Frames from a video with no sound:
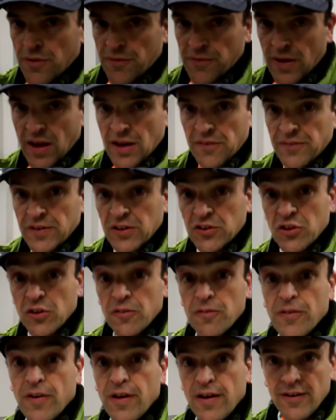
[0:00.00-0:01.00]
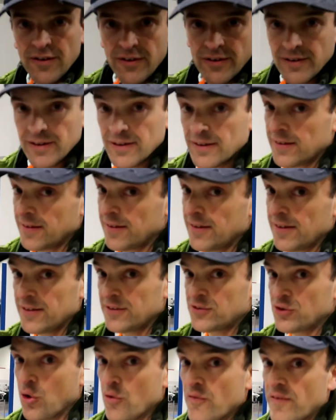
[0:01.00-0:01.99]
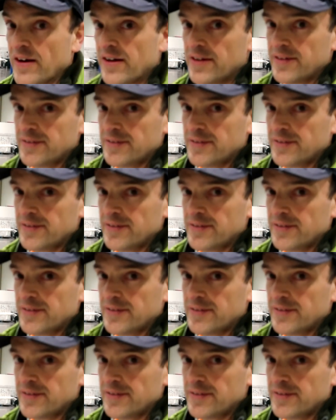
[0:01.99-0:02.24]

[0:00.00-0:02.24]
fly fishing fair is over.